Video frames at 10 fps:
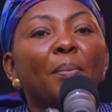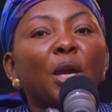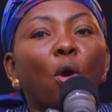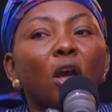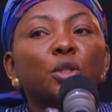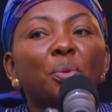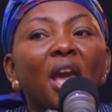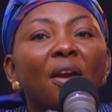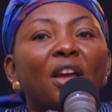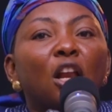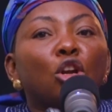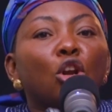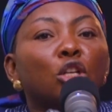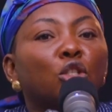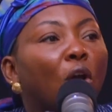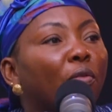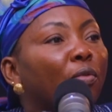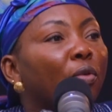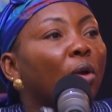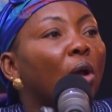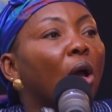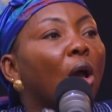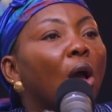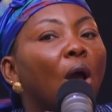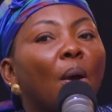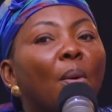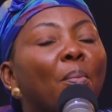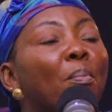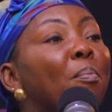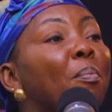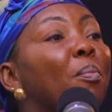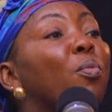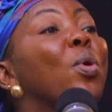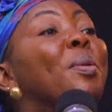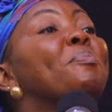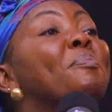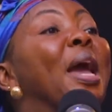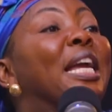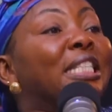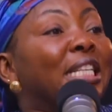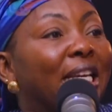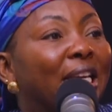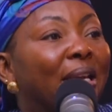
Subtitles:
Because we have a lot of women,